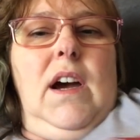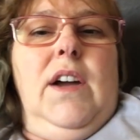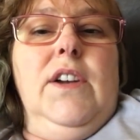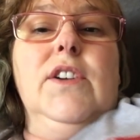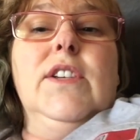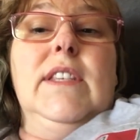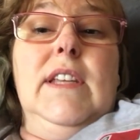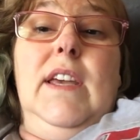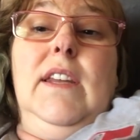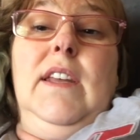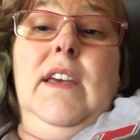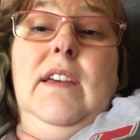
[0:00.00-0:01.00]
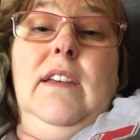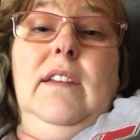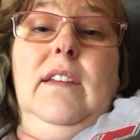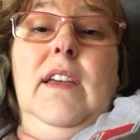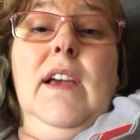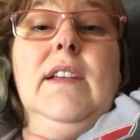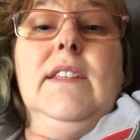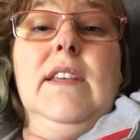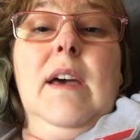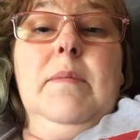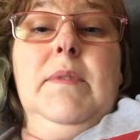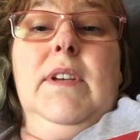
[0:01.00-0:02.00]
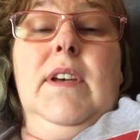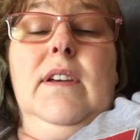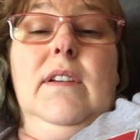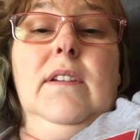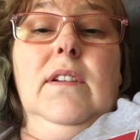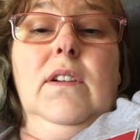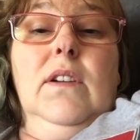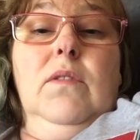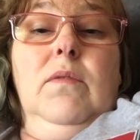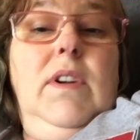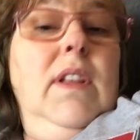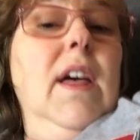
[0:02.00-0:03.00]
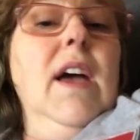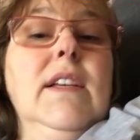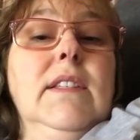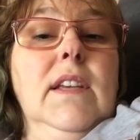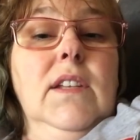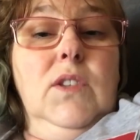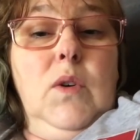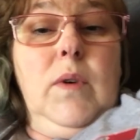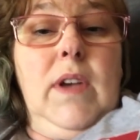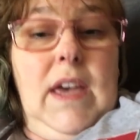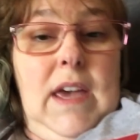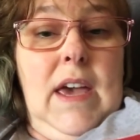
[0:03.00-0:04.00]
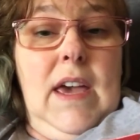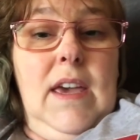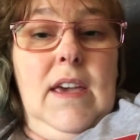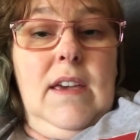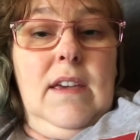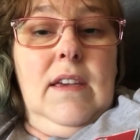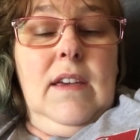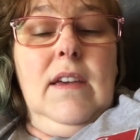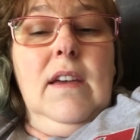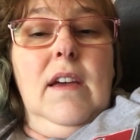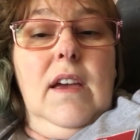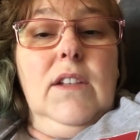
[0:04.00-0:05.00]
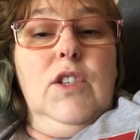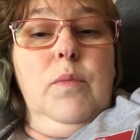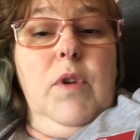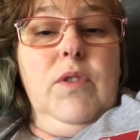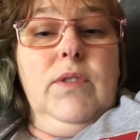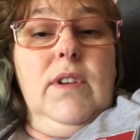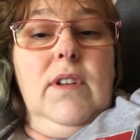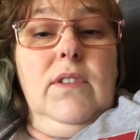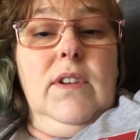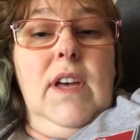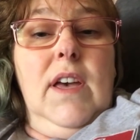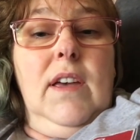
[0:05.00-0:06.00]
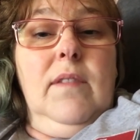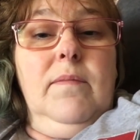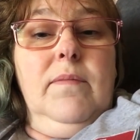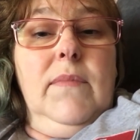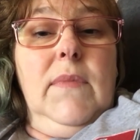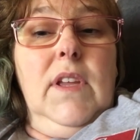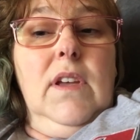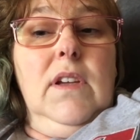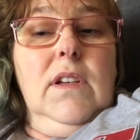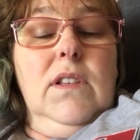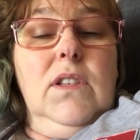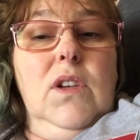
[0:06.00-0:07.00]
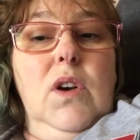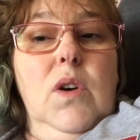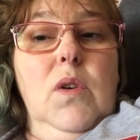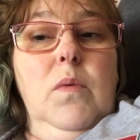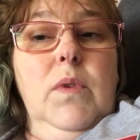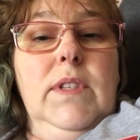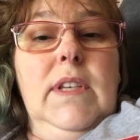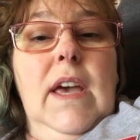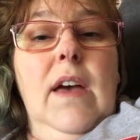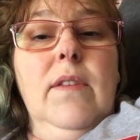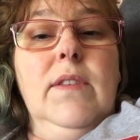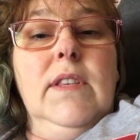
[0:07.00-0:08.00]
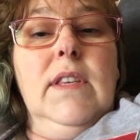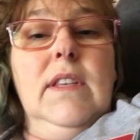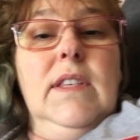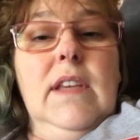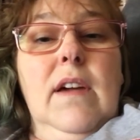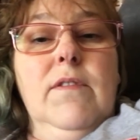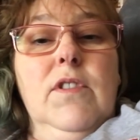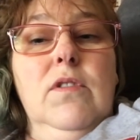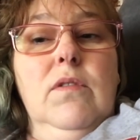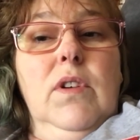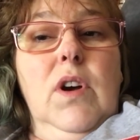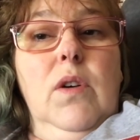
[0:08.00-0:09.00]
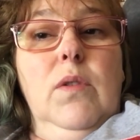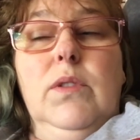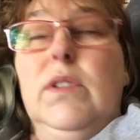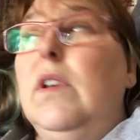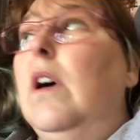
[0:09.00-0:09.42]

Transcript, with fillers: Understand it, accept it, realize it's okay, and tomorrow's another day. So we'll see how this afternoon goes.